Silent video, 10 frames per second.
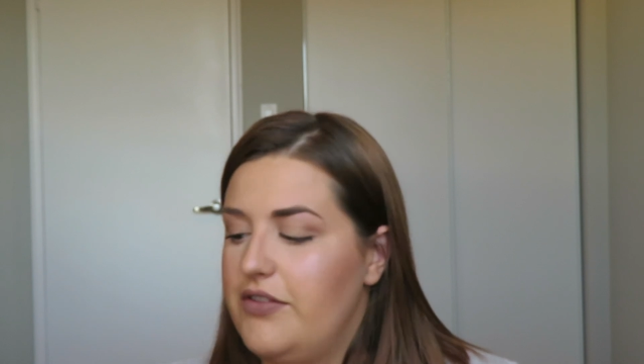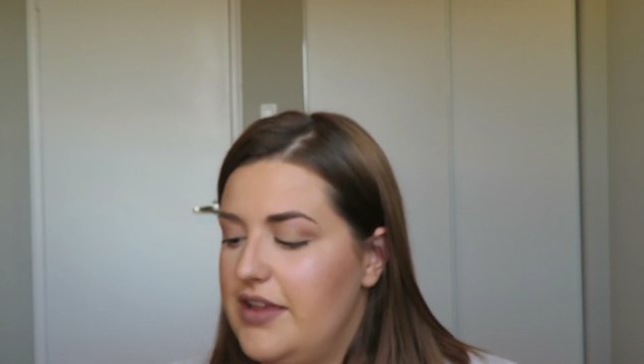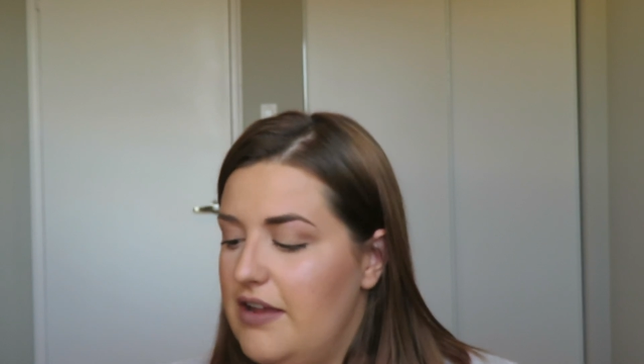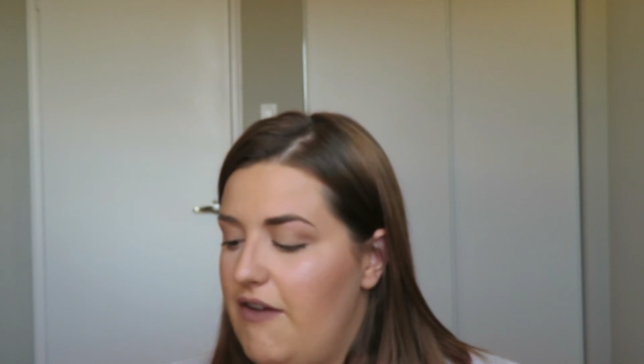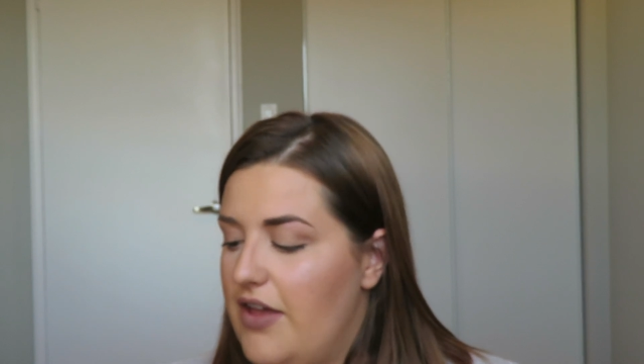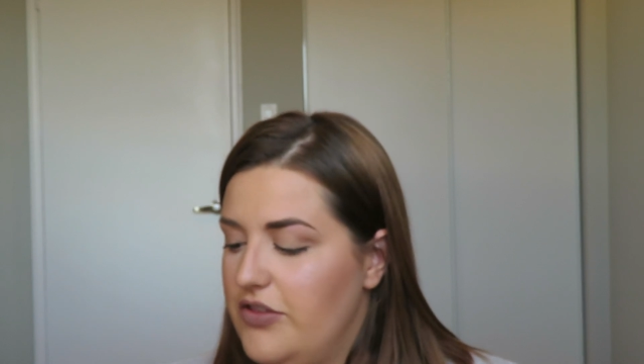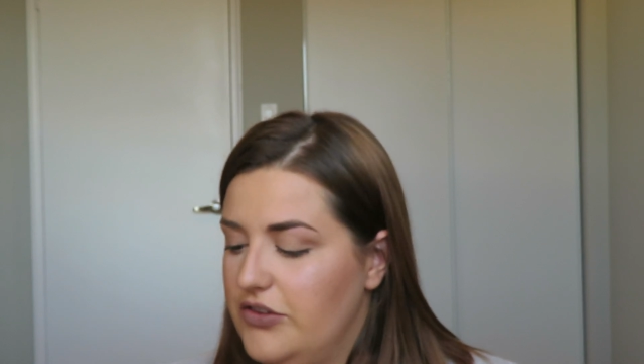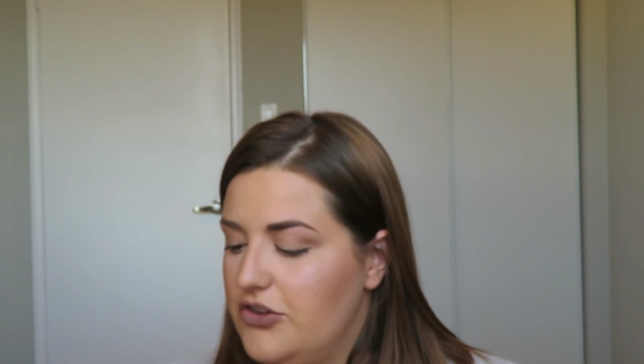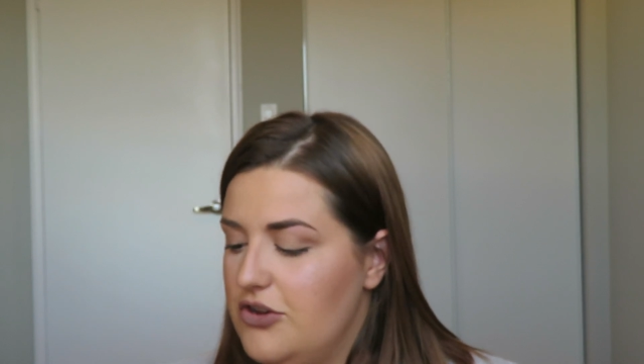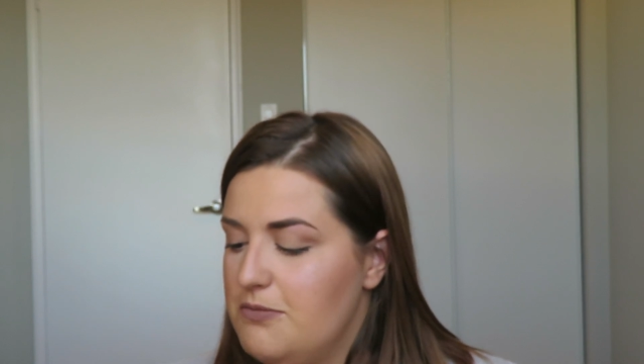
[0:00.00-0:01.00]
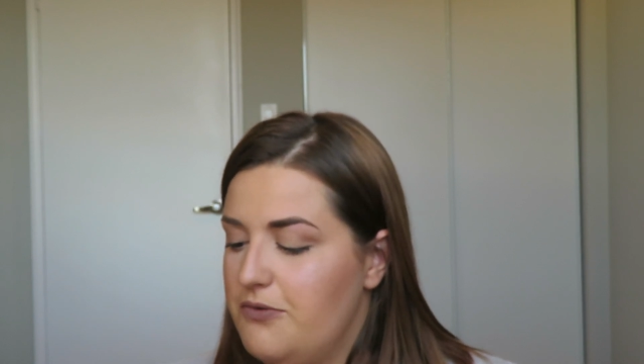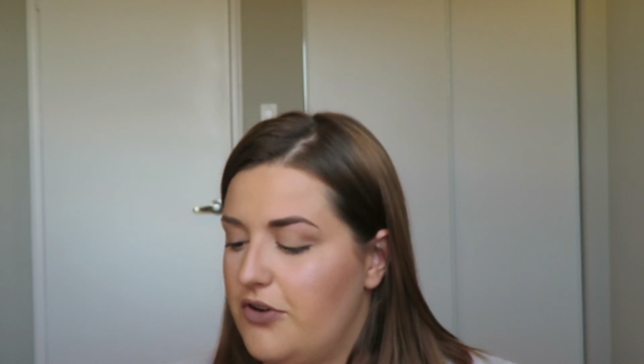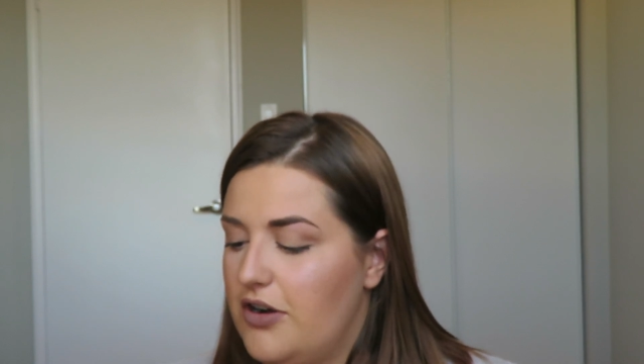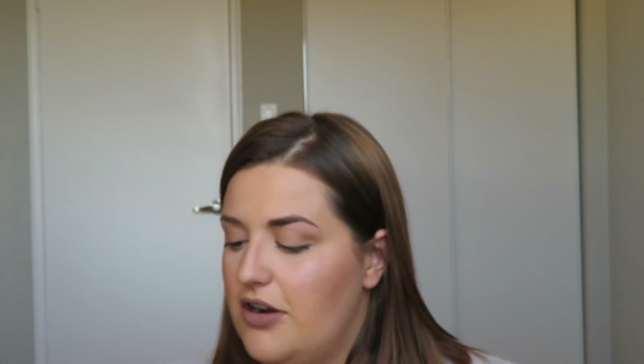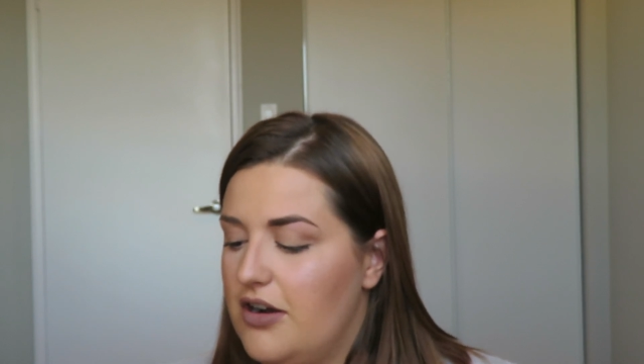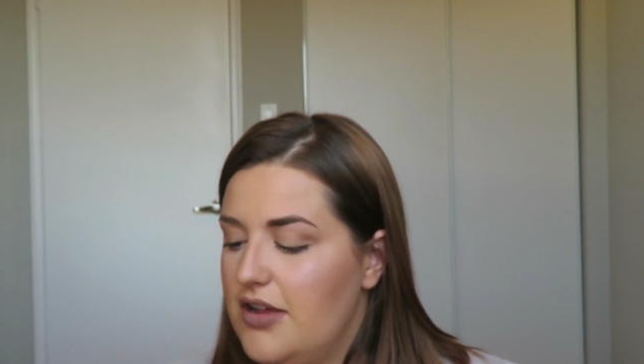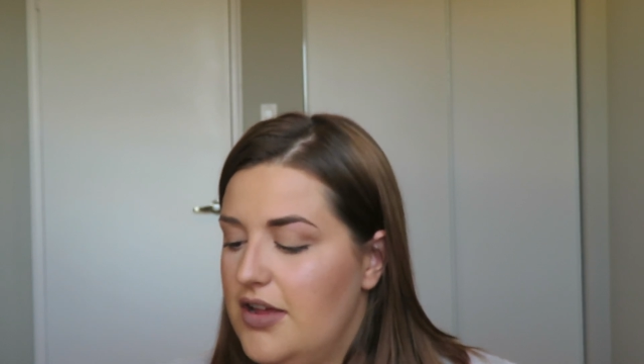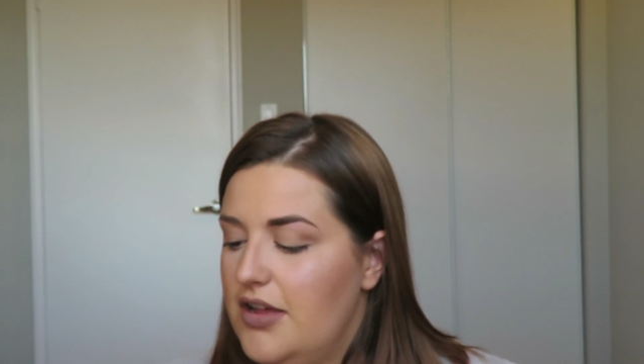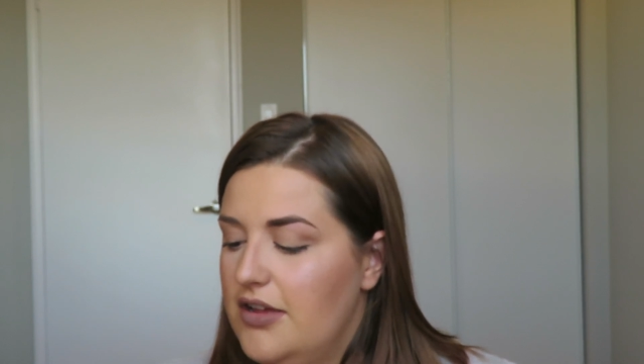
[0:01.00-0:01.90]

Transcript: I think I've had this tube for